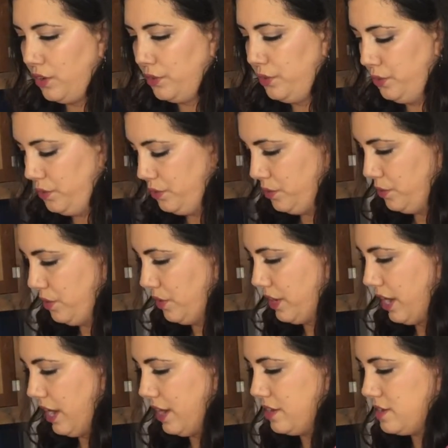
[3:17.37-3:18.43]
Ooh,
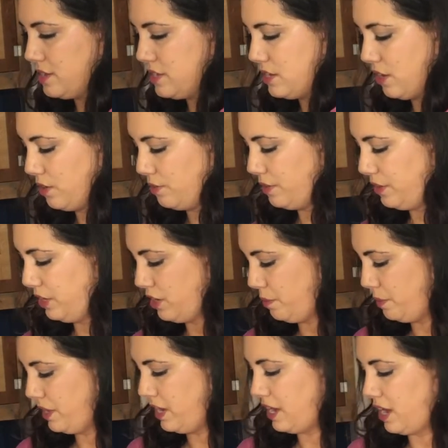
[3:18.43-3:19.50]
okay. So when you
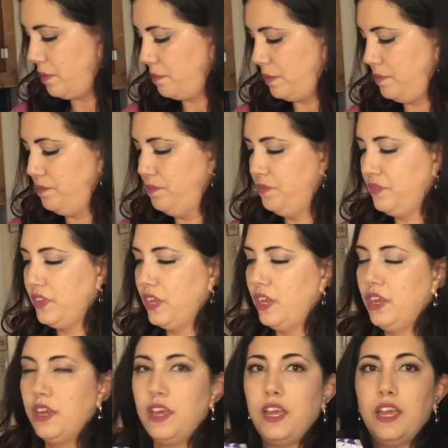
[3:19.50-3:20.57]
open it up,
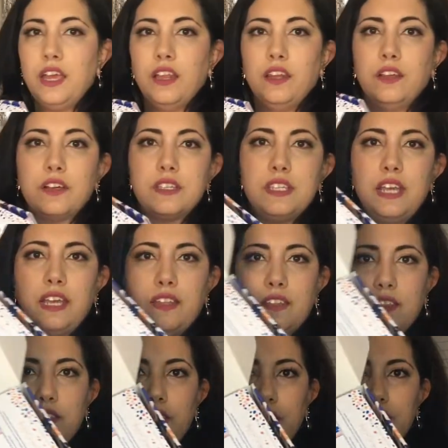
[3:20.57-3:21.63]
it looks like
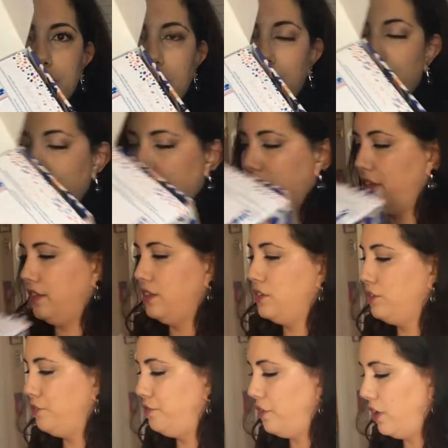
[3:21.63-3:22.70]
this. I don't want anything to
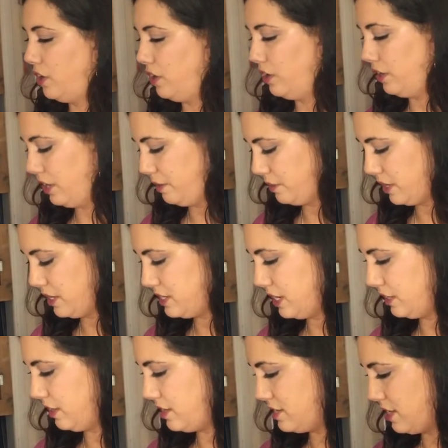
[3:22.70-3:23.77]
fall. And I'm going to take
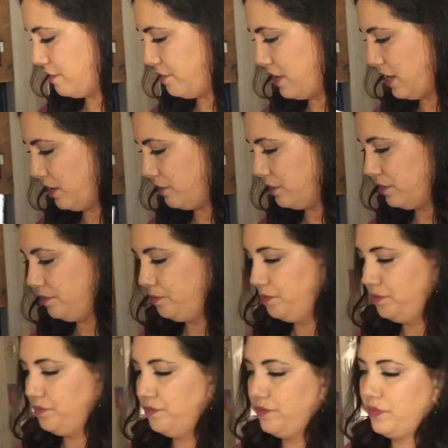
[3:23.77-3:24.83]
this stuff out.
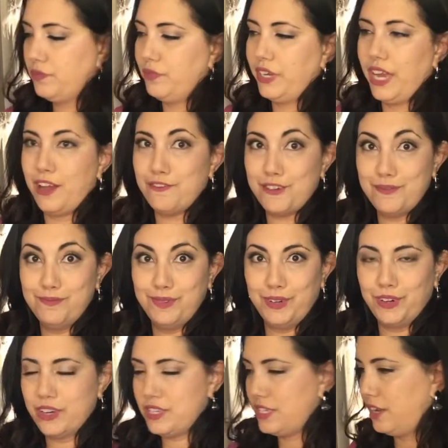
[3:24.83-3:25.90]
We have
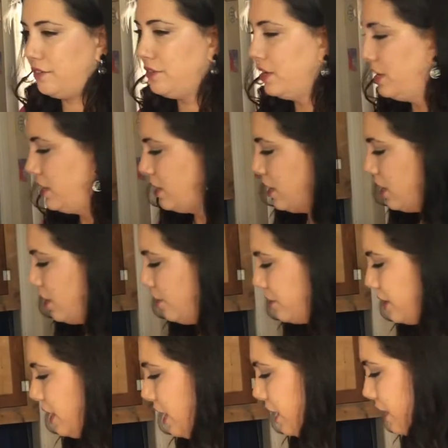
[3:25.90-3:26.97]
more stuff.
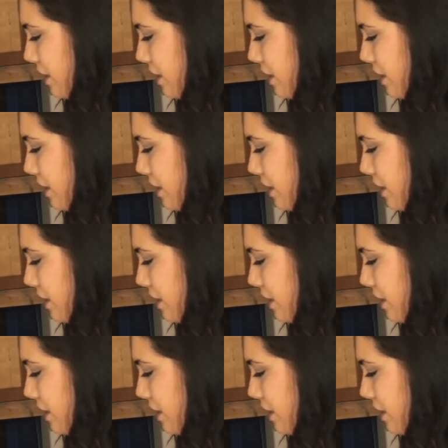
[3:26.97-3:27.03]
Okay.